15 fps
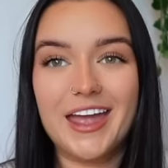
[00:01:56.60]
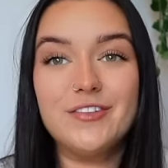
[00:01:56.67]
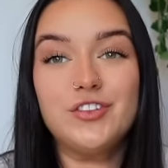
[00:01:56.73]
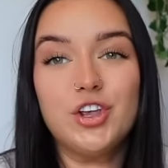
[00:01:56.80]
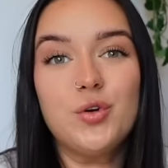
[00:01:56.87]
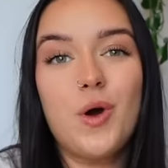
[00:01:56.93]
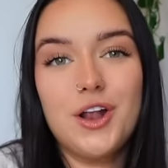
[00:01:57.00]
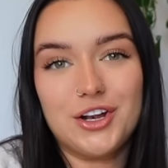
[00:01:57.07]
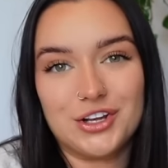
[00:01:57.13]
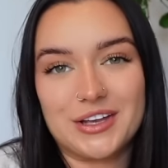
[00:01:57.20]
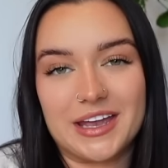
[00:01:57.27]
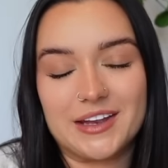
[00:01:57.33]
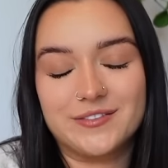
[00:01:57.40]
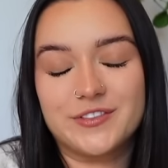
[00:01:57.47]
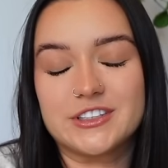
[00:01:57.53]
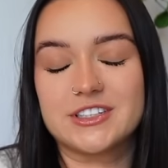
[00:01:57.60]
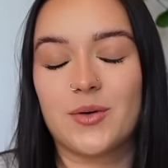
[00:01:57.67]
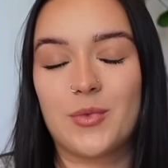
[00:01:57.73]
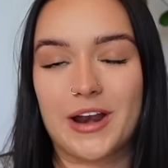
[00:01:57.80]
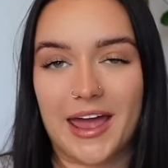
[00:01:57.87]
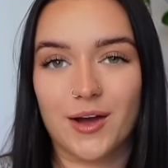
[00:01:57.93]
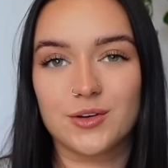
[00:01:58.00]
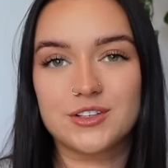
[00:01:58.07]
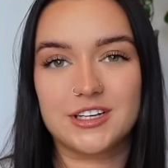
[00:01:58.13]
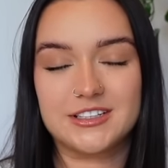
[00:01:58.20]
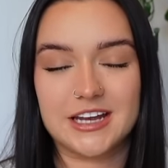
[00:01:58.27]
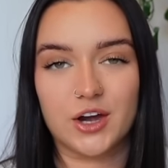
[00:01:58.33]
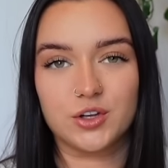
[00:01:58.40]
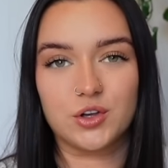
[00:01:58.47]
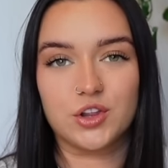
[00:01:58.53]
If you are looking for someone else to
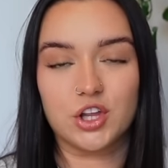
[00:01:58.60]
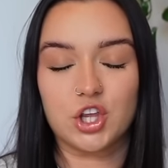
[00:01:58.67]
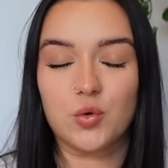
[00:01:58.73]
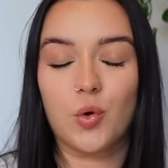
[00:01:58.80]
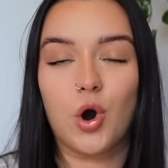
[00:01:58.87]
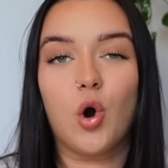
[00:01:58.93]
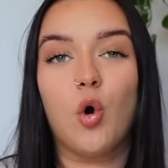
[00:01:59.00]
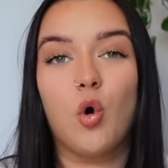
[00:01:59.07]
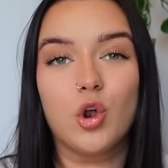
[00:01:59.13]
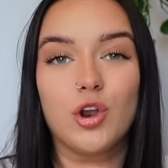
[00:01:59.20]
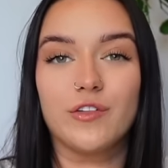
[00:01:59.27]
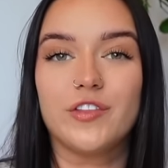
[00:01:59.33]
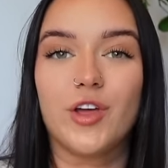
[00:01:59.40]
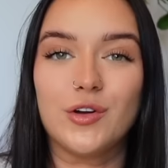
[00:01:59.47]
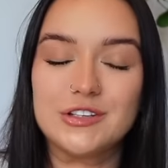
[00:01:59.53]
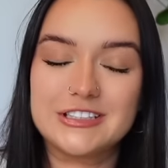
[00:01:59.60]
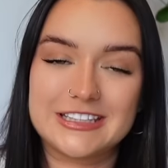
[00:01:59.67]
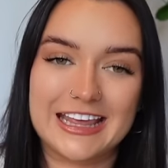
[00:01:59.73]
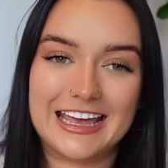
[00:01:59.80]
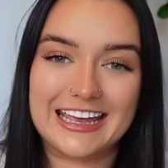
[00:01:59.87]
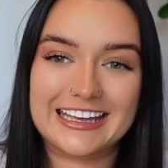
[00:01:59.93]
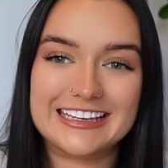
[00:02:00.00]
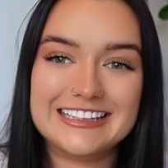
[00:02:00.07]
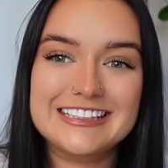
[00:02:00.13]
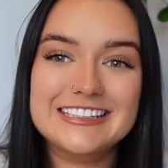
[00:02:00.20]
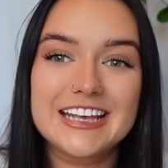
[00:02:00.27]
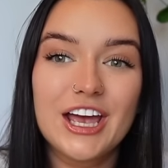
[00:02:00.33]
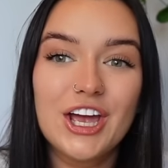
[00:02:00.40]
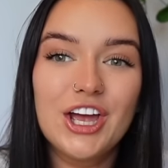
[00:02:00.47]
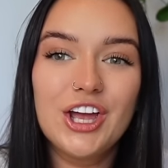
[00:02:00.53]
tell you that you are all of those
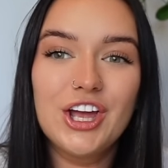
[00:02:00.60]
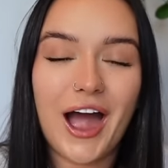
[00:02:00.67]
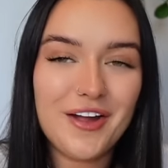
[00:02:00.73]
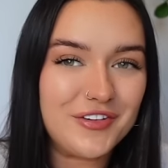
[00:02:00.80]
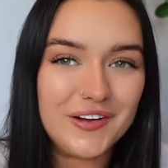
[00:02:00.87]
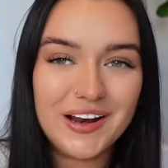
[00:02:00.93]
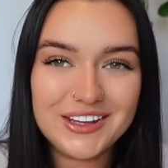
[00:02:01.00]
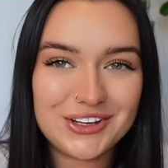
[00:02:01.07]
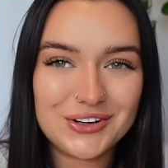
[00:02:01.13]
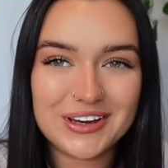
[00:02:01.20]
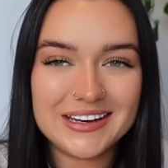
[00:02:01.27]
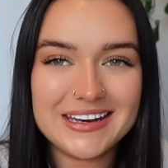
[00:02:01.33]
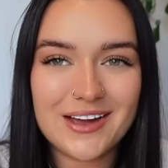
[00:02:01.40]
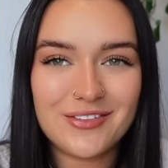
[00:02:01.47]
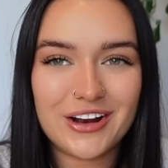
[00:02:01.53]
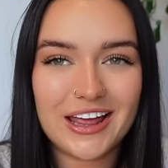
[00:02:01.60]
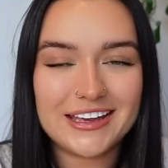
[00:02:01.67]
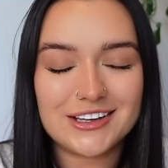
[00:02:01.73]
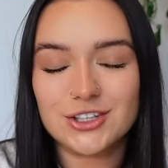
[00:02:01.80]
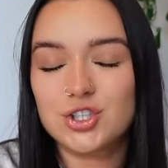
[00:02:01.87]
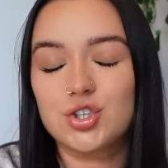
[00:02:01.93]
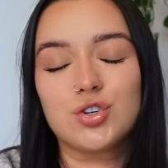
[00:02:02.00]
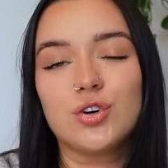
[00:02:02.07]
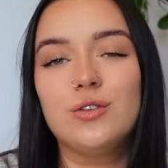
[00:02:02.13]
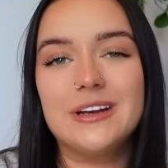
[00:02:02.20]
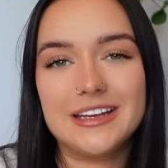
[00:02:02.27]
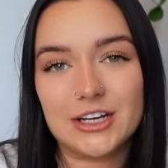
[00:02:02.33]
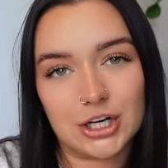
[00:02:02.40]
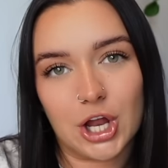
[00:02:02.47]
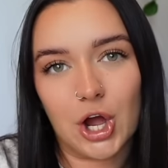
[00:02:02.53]
things, I feel like you can never like
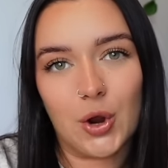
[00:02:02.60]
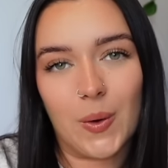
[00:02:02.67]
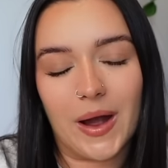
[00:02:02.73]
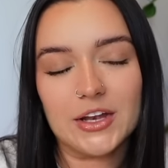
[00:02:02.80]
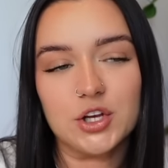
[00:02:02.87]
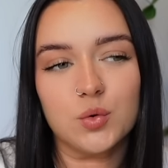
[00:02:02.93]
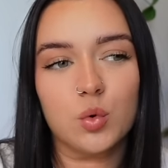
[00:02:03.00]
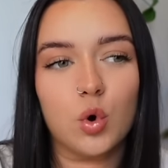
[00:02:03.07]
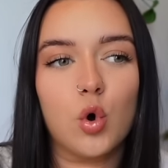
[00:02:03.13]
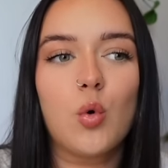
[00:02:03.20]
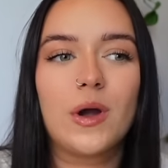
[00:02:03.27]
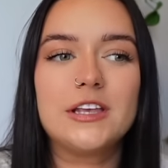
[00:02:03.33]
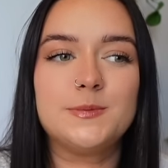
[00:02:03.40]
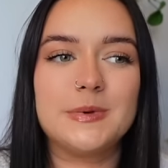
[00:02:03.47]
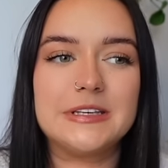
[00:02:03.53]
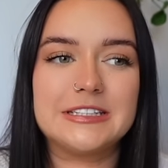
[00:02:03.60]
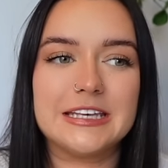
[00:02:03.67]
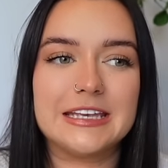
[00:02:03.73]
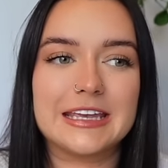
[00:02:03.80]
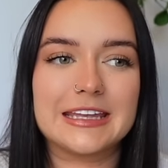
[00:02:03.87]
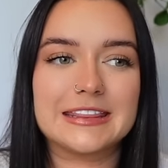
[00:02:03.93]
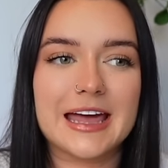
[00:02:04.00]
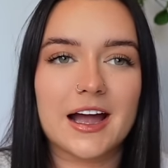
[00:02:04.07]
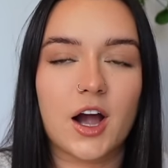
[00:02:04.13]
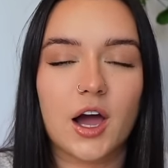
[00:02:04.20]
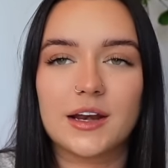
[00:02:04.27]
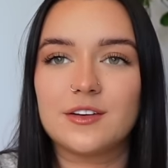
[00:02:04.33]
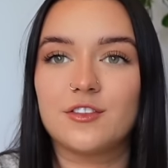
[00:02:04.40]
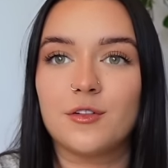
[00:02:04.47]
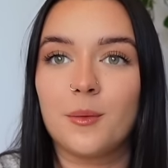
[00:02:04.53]
truly glow, and you will always be seeking that
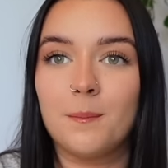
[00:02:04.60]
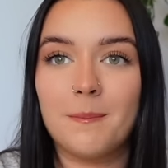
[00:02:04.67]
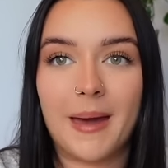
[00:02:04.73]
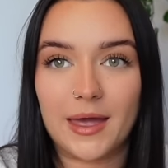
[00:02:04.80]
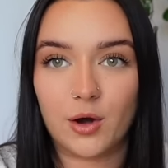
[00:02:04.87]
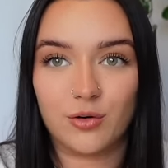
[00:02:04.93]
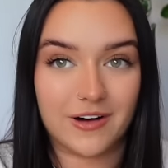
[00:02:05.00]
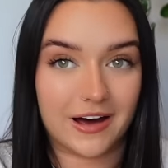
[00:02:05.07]
kind of male